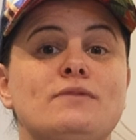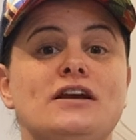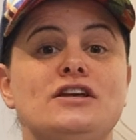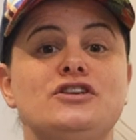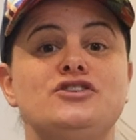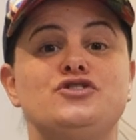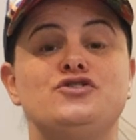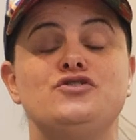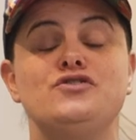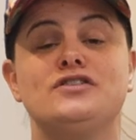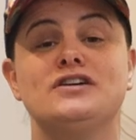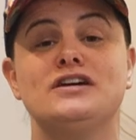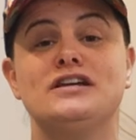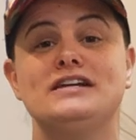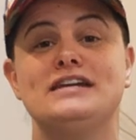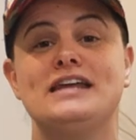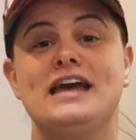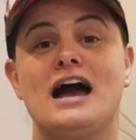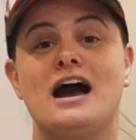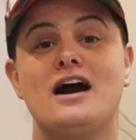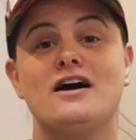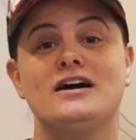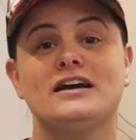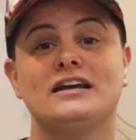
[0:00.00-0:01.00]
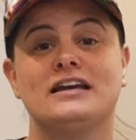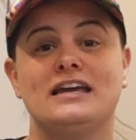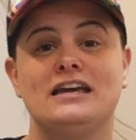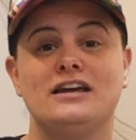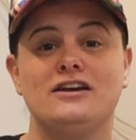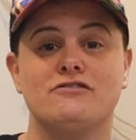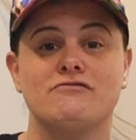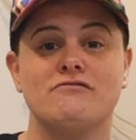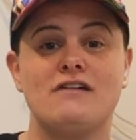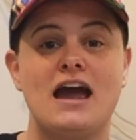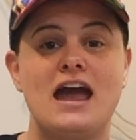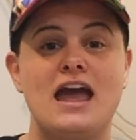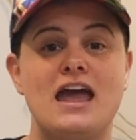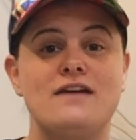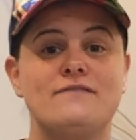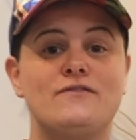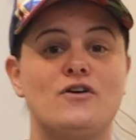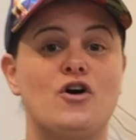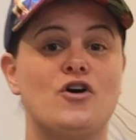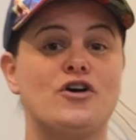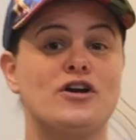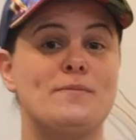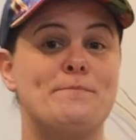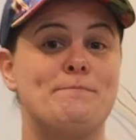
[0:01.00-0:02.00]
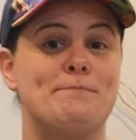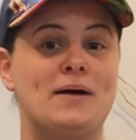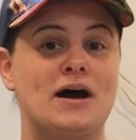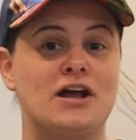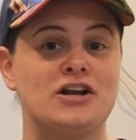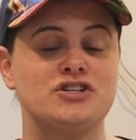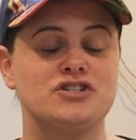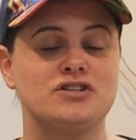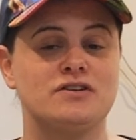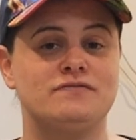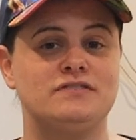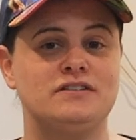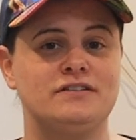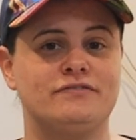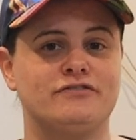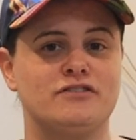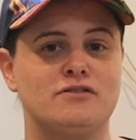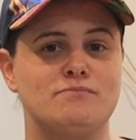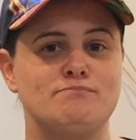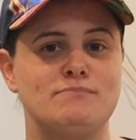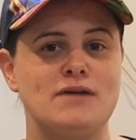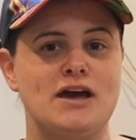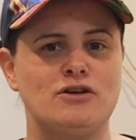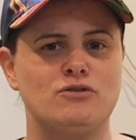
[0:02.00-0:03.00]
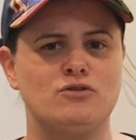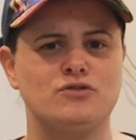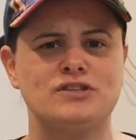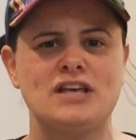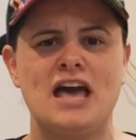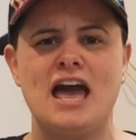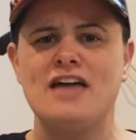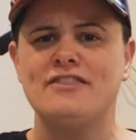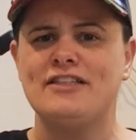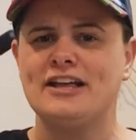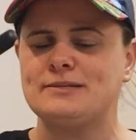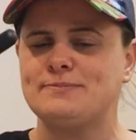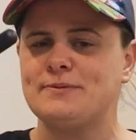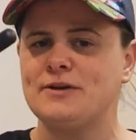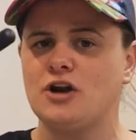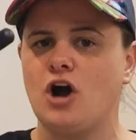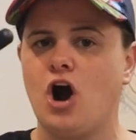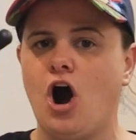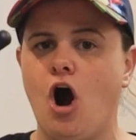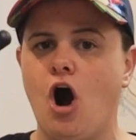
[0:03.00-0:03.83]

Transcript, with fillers: means you can now engrave on a bunch of different metals. That's been a